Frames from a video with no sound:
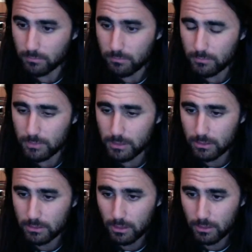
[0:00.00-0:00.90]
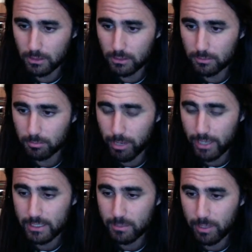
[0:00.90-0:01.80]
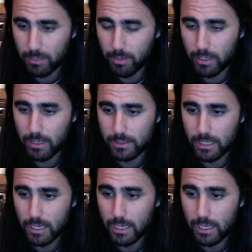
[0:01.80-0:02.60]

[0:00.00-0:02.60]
it's all good. Brennan's a big Buckhouse guy.